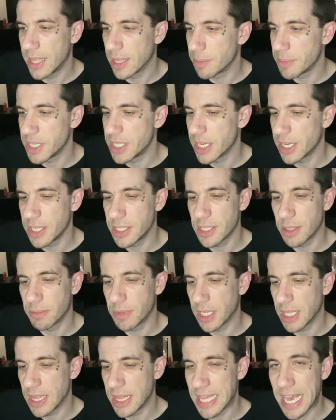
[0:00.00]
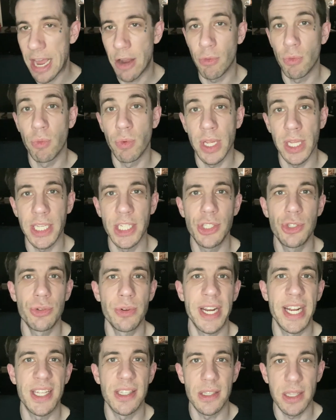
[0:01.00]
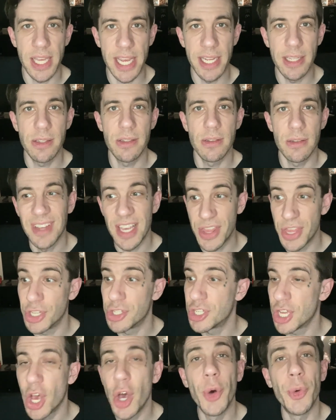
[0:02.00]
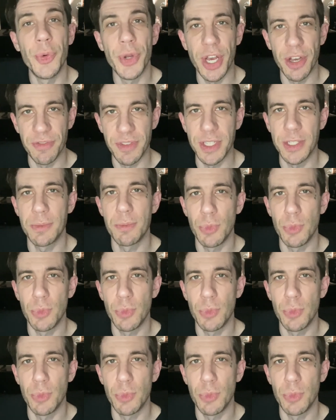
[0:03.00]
let me tell you something, that really translates in the tone of this